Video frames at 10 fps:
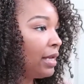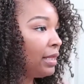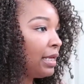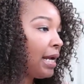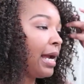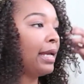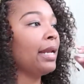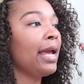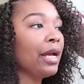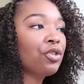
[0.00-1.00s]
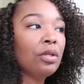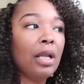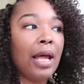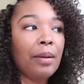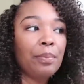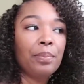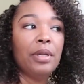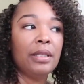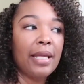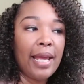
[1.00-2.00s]
and then I can actually like
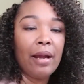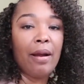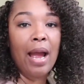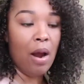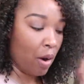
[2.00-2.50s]
put the hair how